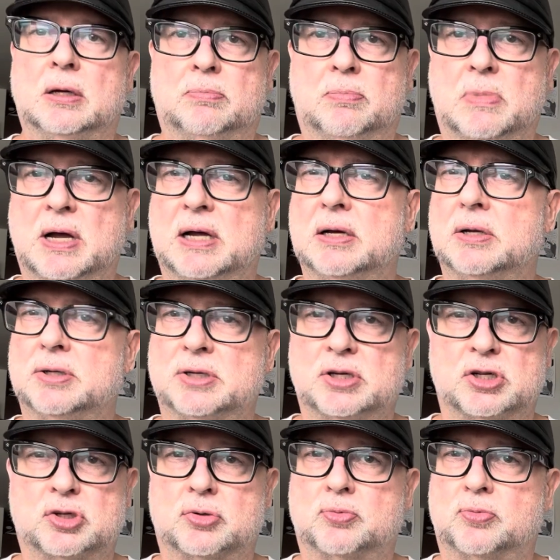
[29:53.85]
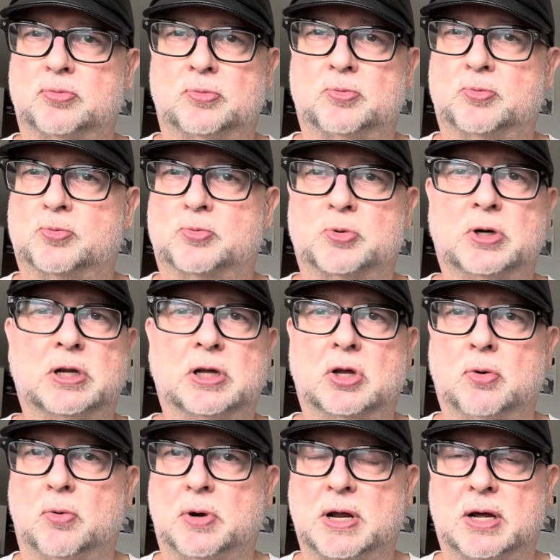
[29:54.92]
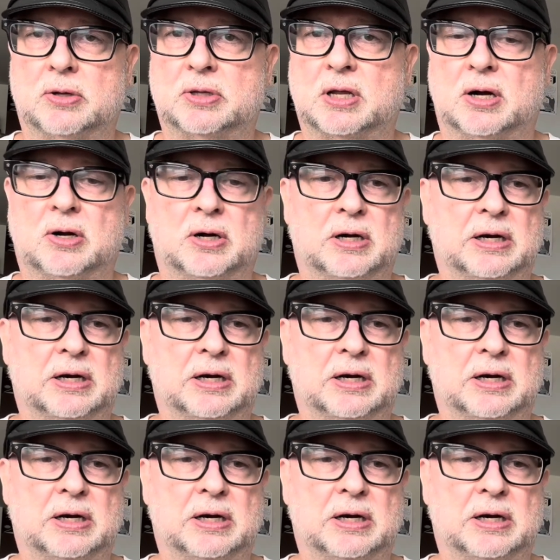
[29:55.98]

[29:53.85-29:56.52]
Miles is really going out there,